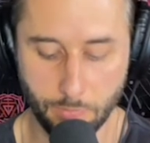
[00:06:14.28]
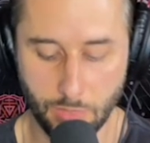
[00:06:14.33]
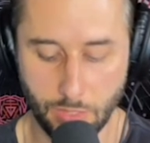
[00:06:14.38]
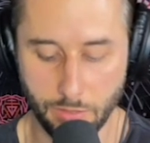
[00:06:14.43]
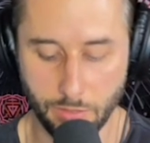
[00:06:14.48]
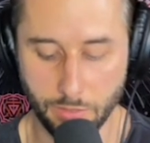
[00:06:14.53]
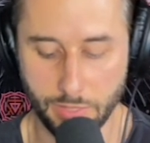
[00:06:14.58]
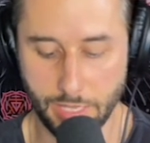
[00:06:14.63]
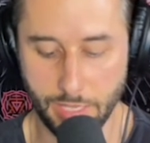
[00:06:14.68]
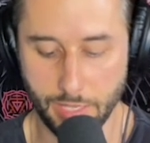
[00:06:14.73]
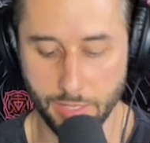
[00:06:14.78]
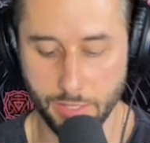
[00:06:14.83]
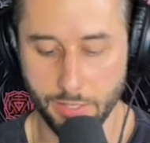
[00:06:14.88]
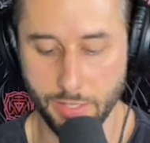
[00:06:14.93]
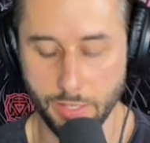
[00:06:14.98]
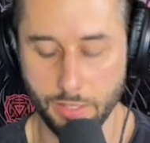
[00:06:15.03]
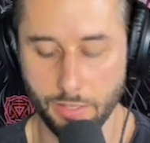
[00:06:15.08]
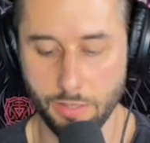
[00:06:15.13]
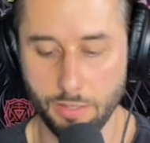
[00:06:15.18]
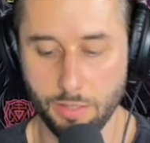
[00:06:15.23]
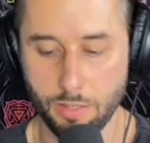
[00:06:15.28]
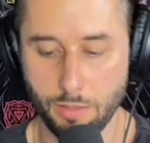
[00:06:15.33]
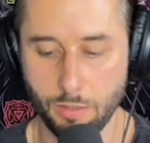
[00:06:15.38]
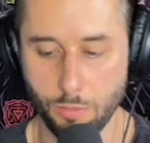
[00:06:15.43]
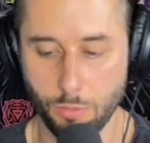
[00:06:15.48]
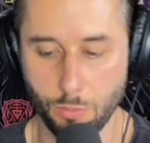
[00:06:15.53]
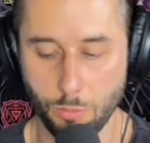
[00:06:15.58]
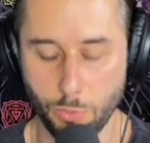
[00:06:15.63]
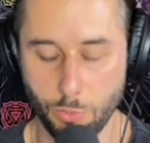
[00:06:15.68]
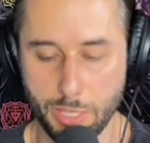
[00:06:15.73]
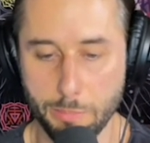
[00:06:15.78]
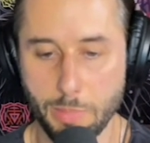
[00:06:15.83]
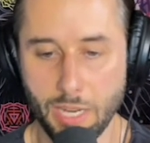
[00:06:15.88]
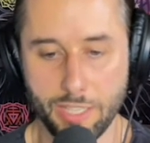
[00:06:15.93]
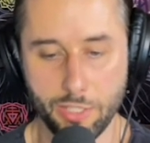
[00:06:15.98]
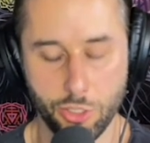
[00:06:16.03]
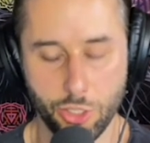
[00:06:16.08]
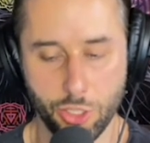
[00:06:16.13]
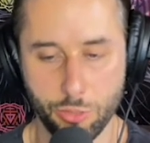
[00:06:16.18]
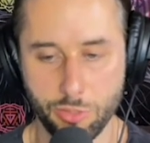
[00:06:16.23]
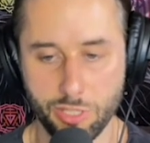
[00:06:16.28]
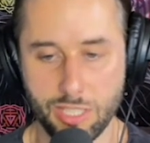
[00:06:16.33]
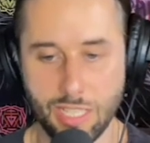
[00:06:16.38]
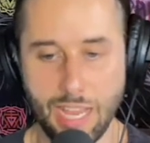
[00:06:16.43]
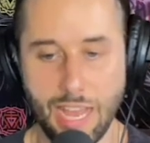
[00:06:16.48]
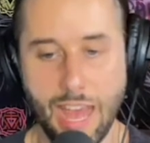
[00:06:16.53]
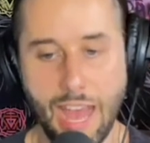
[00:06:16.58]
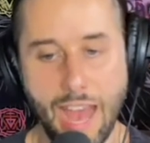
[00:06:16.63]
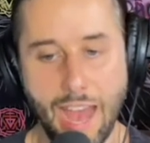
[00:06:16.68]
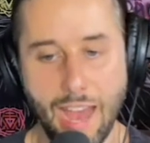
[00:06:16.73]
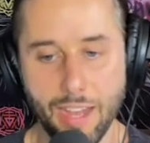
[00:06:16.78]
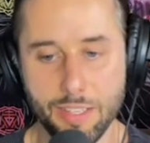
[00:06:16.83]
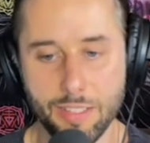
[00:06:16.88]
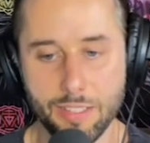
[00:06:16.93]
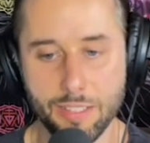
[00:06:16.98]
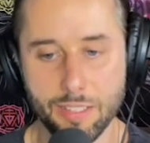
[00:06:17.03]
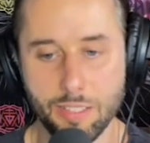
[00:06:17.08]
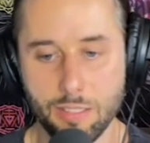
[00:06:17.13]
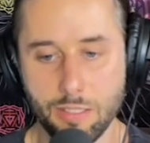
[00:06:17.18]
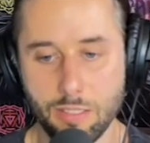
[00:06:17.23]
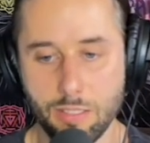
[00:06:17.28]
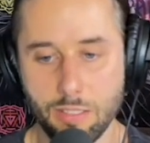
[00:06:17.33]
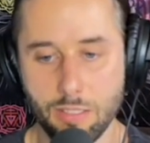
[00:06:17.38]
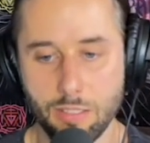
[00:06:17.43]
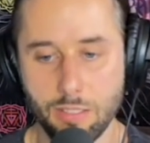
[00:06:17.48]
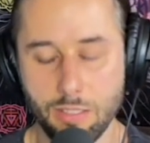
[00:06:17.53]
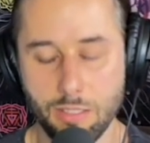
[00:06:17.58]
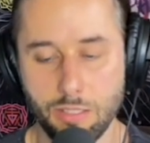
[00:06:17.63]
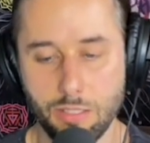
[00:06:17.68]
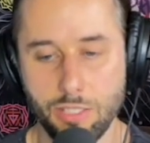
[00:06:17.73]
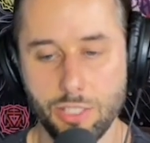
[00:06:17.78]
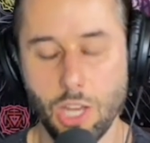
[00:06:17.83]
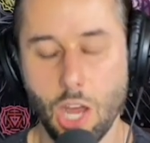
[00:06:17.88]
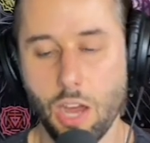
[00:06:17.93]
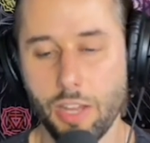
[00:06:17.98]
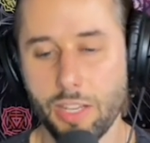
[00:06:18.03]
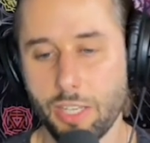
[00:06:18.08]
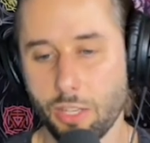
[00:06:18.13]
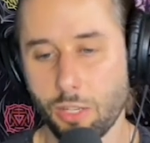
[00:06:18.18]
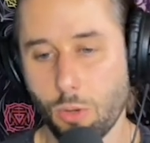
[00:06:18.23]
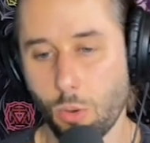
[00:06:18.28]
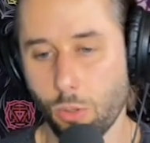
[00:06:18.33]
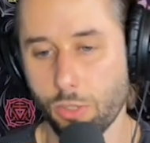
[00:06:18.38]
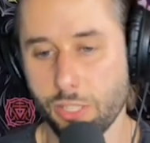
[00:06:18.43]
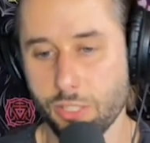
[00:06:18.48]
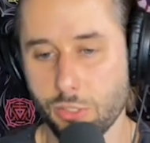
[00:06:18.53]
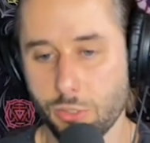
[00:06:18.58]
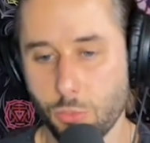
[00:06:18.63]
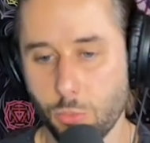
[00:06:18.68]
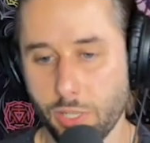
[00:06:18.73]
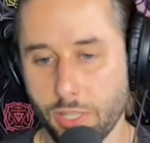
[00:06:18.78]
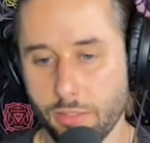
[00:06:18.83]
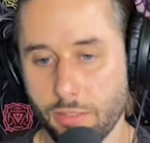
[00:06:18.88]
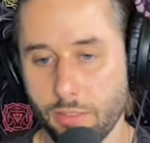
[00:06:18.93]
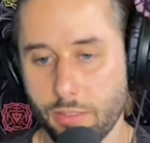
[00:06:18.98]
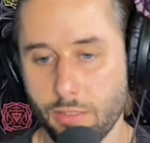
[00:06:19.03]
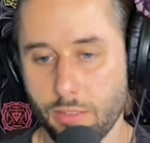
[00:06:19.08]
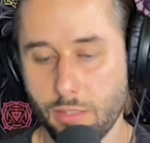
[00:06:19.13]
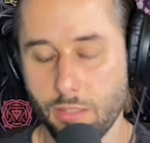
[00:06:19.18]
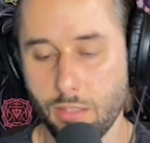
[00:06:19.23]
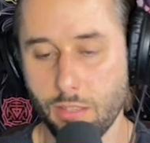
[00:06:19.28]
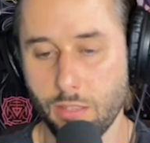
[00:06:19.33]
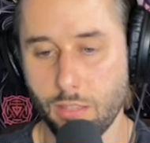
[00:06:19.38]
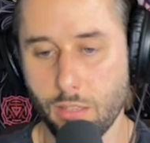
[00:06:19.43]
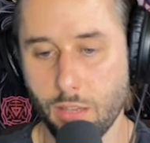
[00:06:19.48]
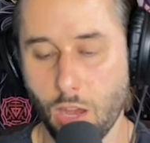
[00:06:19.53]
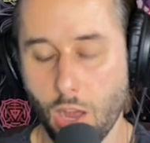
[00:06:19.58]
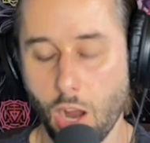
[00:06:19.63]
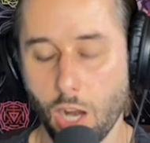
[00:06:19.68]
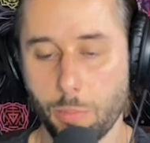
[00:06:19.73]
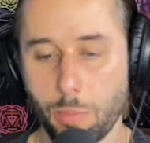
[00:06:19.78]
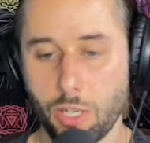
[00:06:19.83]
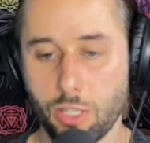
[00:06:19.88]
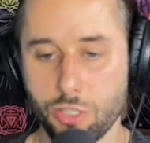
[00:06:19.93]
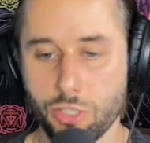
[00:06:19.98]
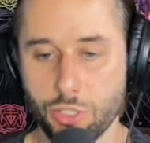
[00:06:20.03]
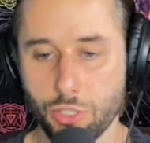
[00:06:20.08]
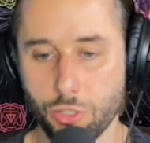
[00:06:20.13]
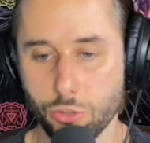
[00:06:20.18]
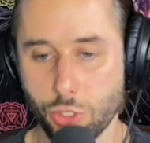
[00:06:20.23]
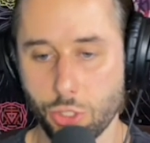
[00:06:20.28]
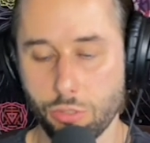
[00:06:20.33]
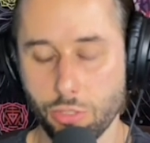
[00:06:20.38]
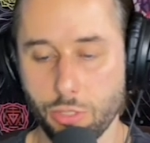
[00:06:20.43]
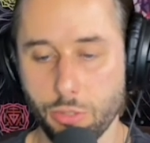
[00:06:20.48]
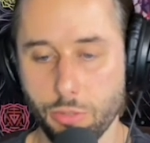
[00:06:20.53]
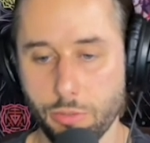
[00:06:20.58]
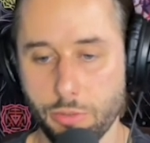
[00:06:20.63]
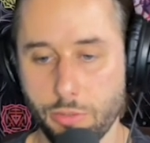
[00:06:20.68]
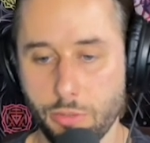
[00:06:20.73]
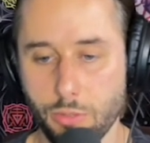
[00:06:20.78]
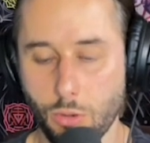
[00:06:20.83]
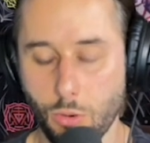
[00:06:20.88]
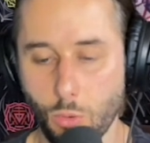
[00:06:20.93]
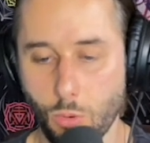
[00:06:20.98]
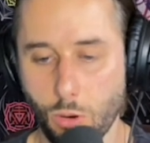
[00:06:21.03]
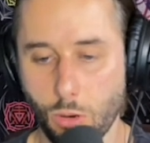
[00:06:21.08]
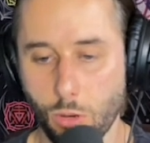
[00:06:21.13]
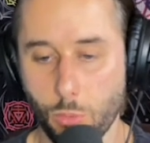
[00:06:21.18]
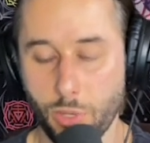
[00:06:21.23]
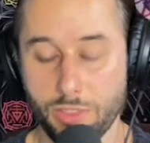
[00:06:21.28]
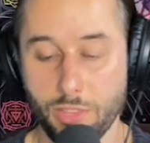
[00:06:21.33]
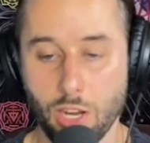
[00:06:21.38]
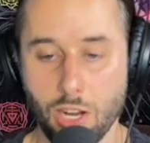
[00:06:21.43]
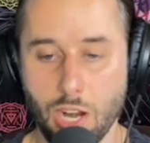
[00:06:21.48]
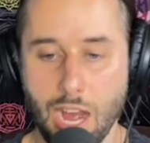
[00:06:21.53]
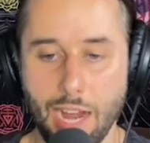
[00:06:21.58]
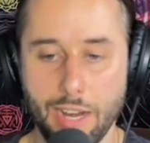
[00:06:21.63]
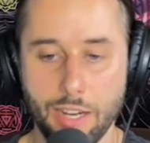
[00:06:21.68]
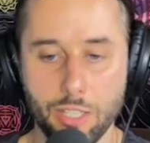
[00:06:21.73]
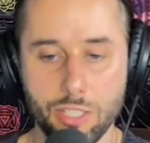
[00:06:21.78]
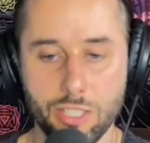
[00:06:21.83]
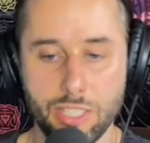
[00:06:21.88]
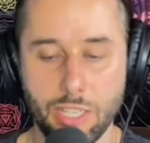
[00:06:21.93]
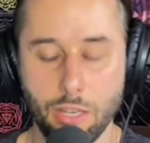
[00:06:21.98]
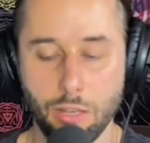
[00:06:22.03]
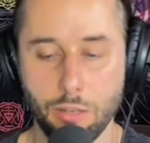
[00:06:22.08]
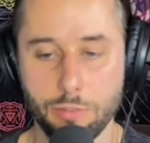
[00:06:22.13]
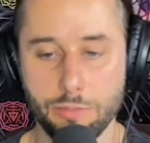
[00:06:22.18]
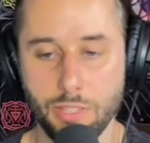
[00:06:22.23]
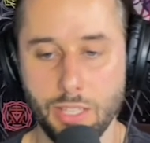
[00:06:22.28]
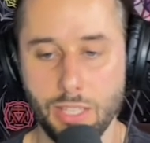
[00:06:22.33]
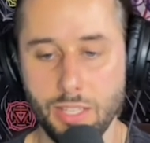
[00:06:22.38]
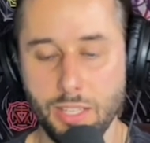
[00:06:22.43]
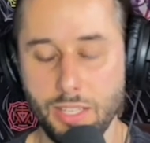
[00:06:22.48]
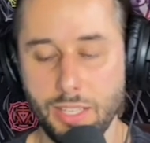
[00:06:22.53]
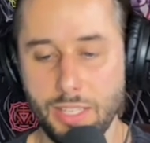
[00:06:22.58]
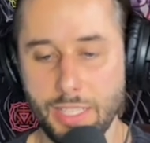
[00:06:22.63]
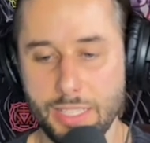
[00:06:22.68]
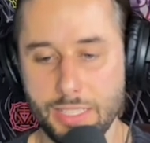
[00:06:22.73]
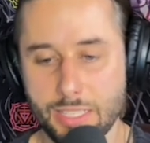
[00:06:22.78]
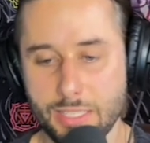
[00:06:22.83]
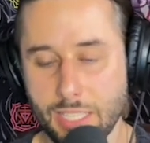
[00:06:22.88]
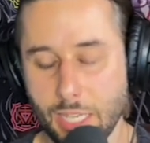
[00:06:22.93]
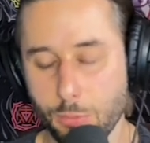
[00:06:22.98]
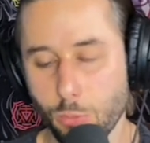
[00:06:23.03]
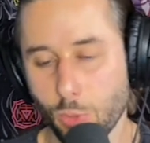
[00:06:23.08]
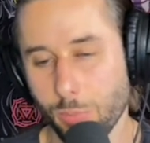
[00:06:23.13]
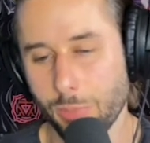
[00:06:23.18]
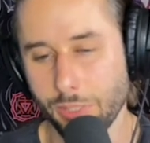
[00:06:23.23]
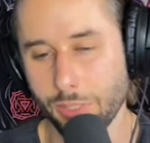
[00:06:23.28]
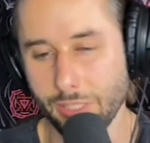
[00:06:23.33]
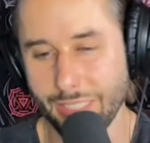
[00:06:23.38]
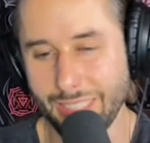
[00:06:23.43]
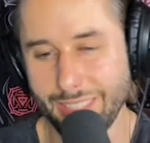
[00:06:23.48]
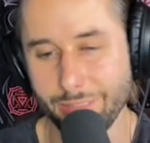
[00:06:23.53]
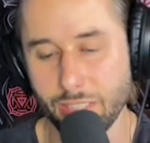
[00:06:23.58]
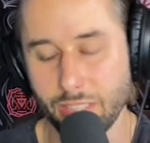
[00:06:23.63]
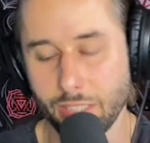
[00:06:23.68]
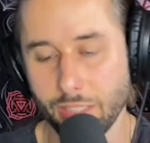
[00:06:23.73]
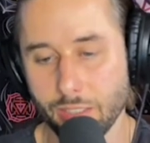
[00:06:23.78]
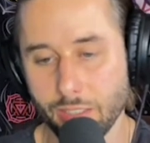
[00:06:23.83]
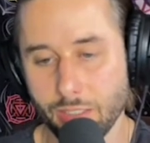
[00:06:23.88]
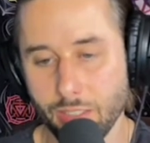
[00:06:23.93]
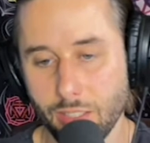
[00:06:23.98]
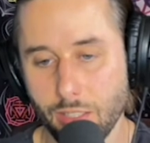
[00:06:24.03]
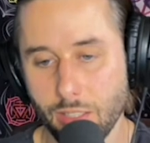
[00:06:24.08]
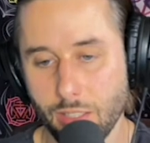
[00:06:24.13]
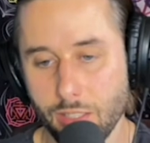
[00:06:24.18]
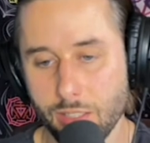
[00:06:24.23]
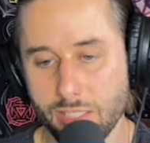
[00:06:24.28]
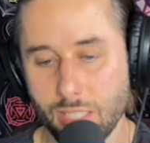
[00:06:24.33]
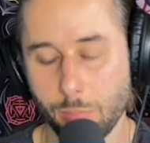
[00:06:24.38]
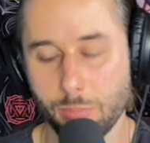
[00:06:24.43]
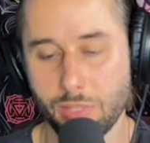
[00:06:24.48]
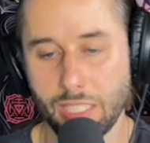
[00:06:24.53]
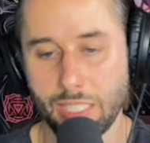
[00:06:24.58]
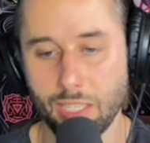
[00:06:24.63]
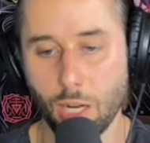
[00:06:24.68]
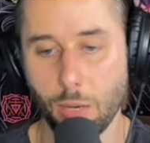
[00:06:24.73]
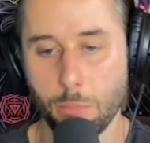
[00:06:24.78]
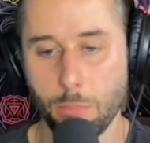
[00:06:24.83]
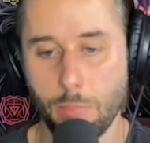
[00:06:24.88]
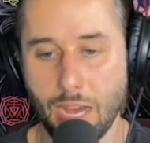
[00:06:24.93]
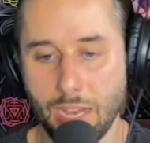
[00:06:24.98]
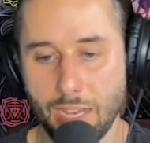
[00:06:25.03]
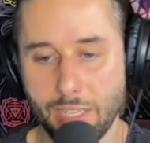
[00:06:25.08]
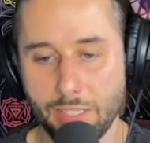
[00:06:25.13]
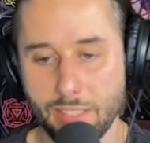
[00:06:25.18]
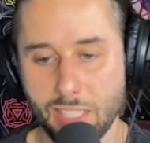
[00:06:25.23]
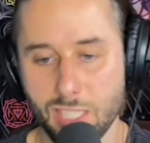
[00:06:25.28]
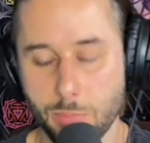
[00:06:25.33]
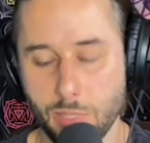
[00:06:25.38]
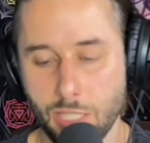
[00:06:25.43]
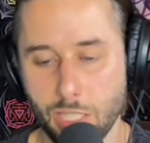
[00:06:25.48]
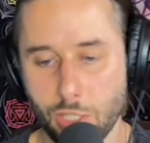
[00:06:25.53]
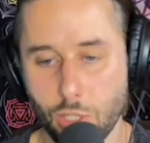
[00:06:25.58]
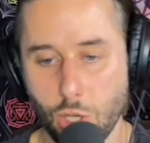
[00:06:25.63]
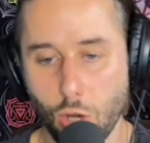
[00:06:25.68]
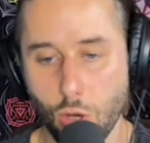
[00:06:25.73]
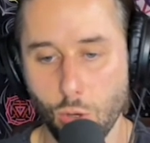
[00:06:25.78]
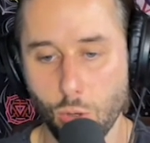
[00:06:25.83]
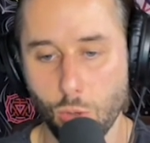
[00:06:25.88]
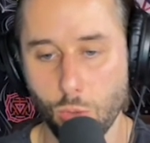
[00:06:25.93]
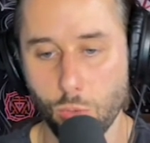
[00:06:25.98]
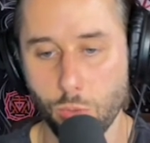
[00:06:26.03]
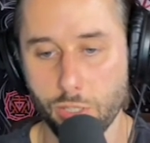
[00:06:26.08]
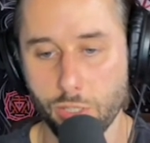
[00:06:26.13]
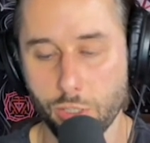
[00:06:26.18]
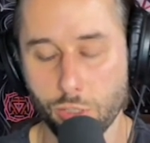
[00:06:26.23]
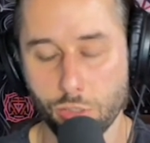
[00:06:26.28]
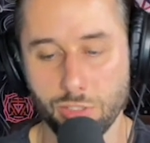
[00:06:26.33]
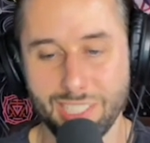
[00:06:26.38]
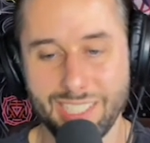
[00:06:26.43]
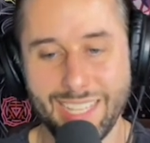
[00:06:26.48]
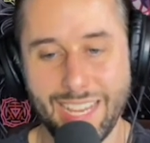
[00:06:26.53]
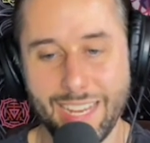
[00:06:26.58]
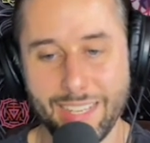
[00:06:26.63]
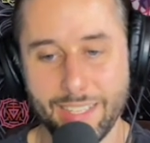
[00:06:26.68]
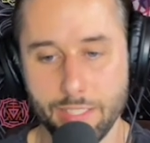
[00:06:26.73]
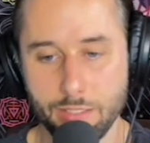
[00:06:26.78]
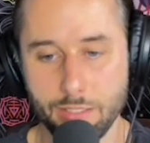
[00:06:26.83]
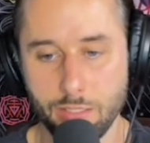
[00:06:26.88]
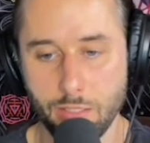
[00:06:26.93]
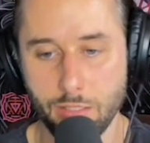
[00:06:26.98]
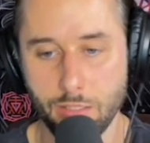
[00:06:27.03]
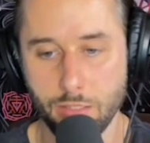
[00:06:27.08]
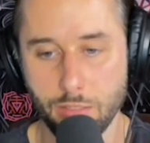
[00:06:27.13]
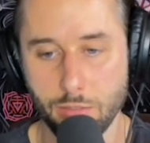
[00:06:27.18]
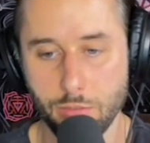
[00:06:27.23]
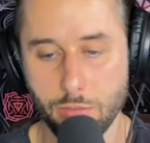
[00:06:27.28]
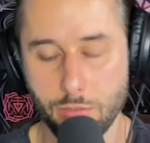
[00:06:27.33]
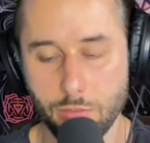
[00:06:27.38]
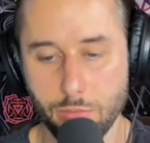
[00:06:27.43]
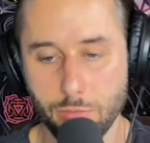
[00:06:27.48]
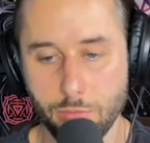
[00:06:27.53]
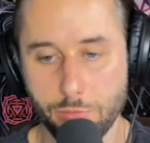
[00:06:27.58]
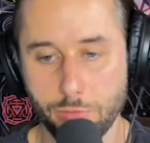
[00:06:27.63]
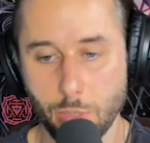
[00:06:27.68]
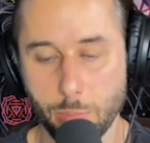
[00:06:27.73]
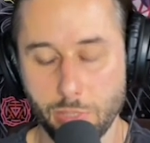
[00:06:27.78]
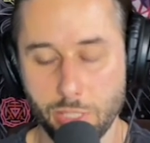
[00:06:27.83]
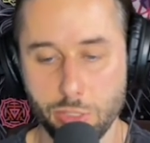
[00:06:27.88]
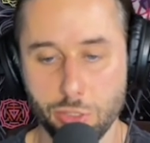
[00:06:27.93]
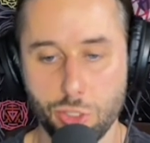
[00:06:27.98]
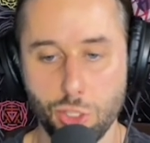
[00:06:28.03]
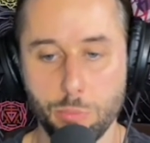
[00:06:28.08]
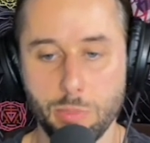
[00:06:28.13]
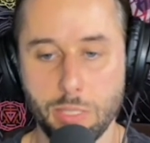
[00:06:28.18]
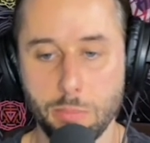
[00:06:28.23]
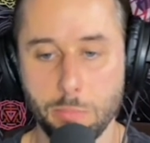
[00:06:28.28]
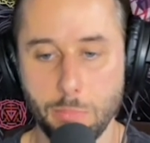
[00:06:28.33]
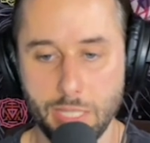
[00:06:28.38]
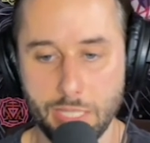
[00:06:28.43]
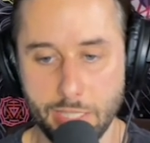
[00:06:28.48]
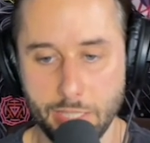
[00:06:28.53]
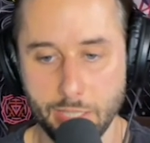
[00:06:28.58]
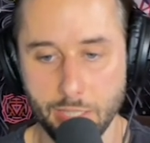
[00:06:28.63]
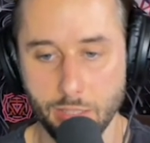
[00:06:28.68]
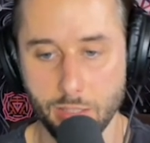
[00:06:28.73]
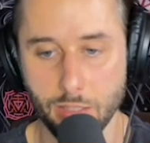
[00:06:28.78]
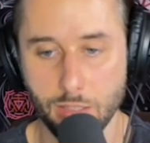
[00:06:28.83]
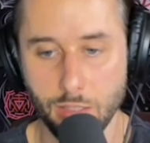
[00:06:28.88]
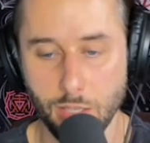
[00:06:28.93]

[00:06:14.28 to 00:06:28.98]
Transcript: then we might choose to act not in accordance with our personal truth or with our higher self. Instead, we're believing something in our mind that's been co-created from consuming media,